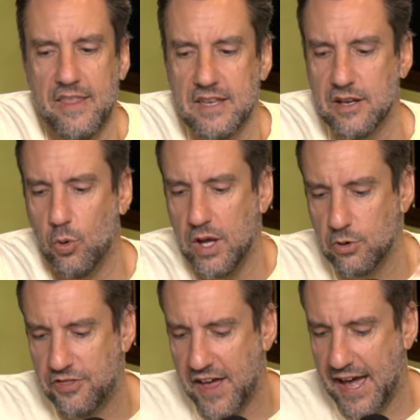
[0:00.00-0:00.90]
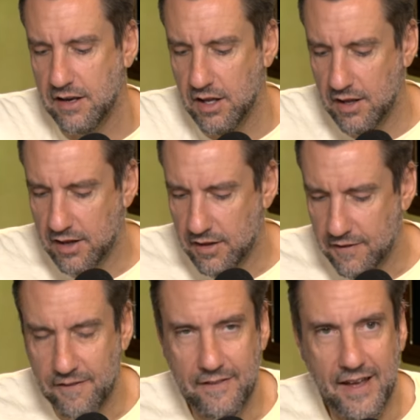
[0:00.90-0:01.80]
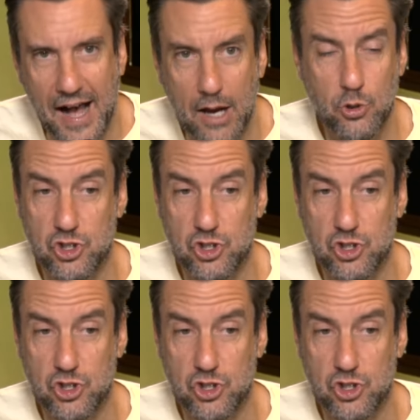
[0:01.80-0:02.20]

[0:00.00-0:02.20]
They did away with that. I would